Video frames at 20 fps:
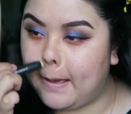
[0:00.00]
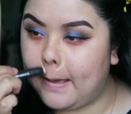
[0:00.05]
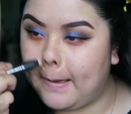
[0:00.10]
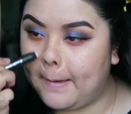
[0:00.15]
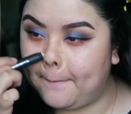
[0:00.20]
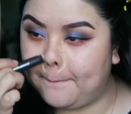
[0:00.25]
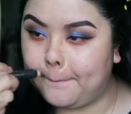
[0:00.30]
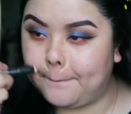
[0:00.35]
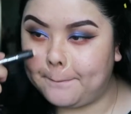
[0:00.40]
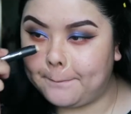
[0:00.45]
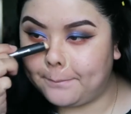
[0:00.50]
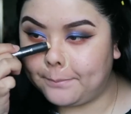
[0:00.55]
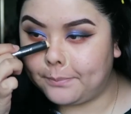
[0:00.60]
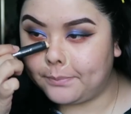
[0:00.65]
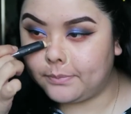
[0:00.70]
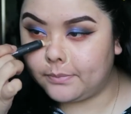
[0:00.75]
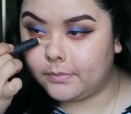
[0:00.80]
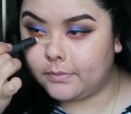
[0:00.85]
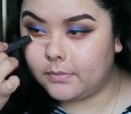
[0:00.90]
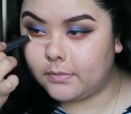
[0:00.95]

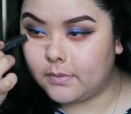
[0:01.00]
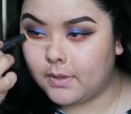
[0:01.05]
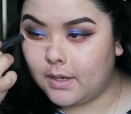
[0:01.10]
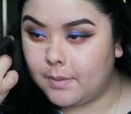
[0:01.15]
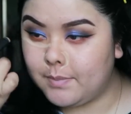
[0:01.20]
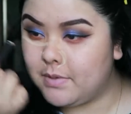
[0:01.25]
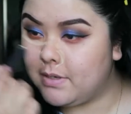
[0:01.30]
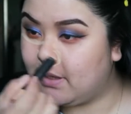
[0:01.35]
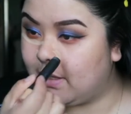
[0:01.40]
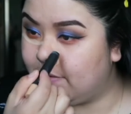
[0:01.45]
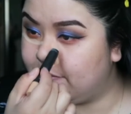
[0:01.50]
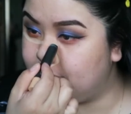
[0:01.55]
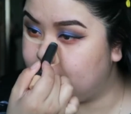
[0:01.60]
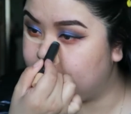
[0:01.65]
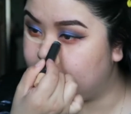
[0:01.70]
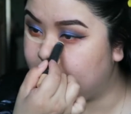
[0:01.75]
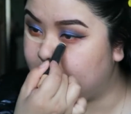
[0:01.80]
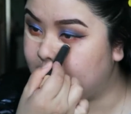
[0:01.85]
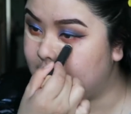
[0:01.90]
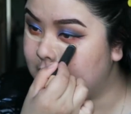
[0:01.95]
I've been love
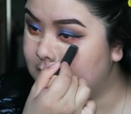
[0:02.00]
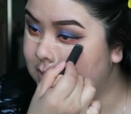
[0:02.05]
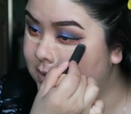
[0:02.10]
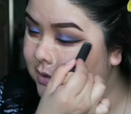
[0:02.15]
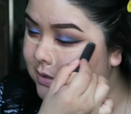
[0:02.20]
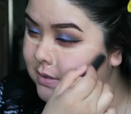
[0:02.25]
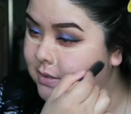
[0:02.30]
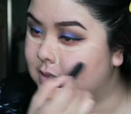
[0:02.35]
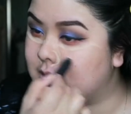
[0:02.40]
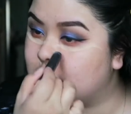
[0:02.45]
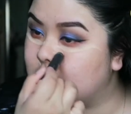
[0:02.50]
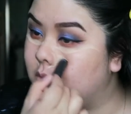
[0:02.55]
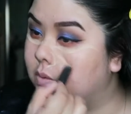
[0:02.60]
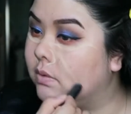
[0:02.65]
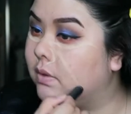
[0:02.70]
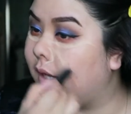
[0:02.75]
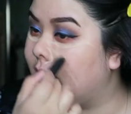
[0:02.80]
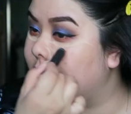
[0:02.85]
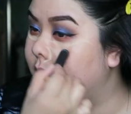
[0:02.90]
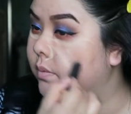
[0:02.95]
doing this because it's so
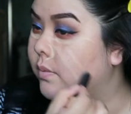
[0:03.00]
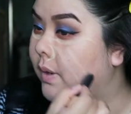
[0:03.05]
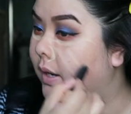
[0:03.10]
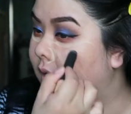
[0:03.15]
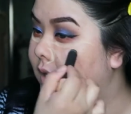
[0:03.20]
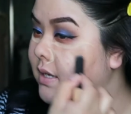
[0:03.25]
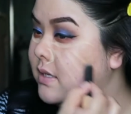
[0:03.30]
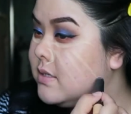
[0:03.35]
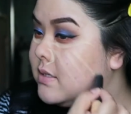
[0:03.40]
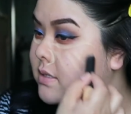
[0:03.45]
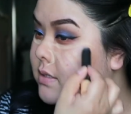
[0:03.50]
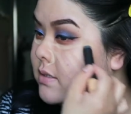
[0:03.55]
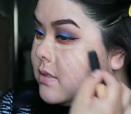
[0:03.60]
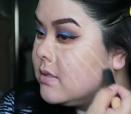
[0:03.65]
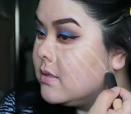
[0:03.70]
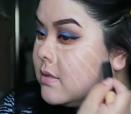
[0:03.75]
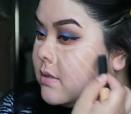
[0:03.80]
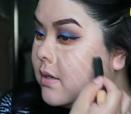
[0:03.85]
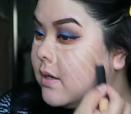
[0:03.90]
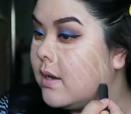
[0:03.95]
lightweight
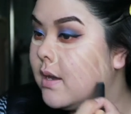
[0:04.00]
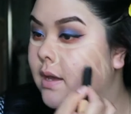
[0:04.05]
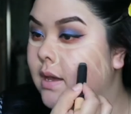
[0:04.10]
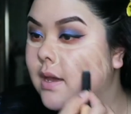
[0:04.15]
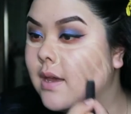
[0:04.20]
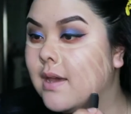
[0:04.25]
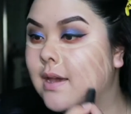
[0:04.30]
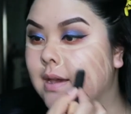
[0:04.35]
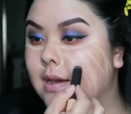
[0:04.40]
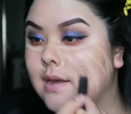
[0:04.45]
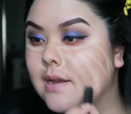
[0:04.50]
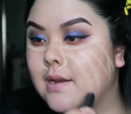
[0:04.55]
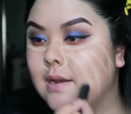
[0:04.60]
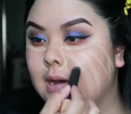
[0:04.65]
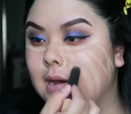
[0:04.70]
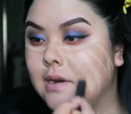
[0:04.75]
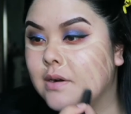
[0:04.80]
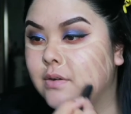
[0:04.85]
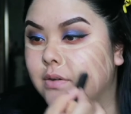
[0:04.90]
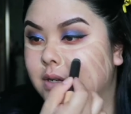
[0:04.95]
and
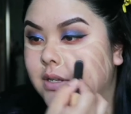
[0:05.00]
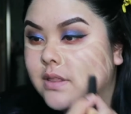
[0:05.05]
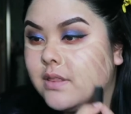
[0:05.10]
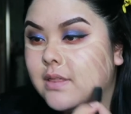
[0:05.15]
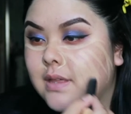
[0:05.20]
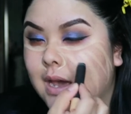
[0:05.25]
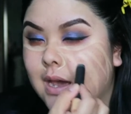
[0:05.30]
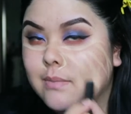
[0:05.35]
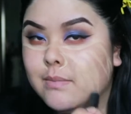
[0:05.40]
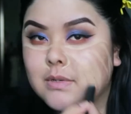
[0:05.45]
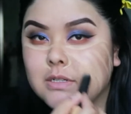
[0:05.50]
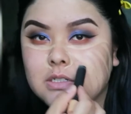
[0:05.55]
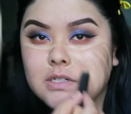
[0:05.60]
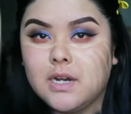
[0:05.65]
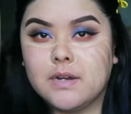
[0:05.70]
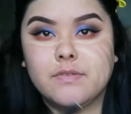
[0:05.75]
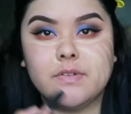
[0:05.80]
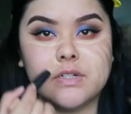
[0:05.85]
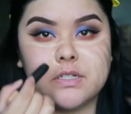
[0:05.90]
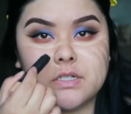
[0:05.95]
I don't need that much
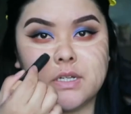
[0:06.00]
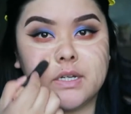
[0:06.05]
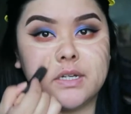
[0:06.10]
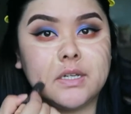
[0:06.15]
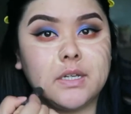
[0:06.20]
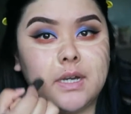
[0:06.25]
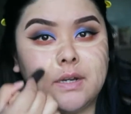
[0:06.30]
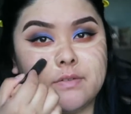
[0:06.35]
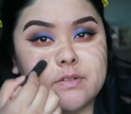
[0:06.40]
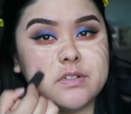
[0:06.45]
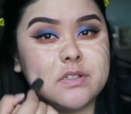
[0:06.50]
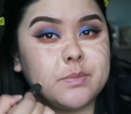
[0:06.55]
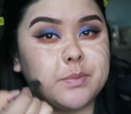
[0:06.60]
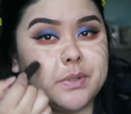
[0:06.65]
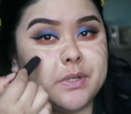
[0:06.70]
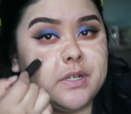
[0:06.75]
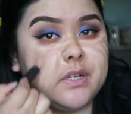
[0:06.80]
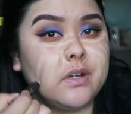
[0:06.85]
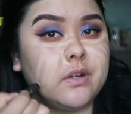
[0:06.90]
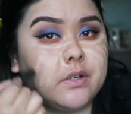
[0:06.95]
coverage, and it covers
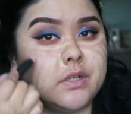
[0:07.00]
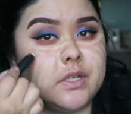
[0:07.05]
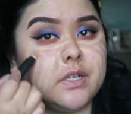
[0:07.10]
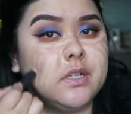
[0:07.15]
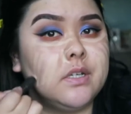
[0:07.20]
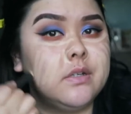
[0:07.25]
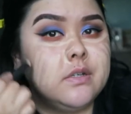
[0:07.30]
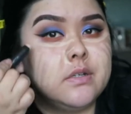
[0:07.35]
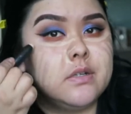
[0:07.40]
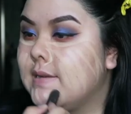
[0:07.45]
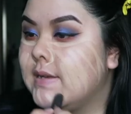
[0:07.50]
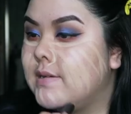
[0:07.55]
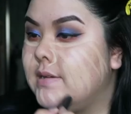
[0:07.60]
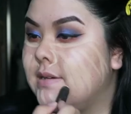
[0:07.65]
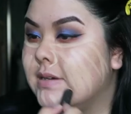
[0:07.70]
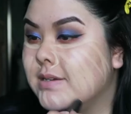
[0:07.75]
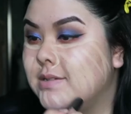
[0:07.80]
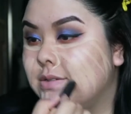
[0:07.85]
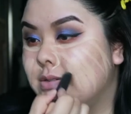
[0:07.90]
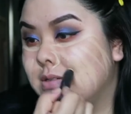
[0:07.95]
pretty darn good.
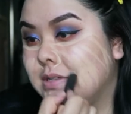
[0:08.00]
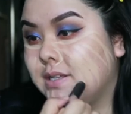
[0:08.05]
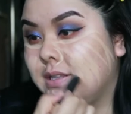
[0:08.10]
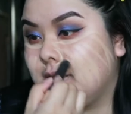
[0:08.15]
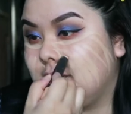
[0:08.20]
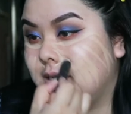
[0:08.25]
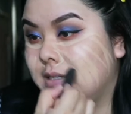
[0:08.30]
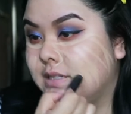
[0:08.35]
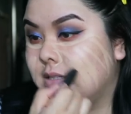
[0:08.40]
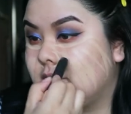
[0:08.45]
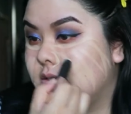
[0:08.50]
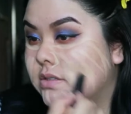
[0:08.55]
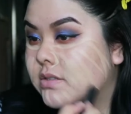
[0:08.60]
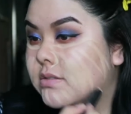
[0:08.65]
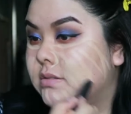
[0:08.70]
You can do it like this.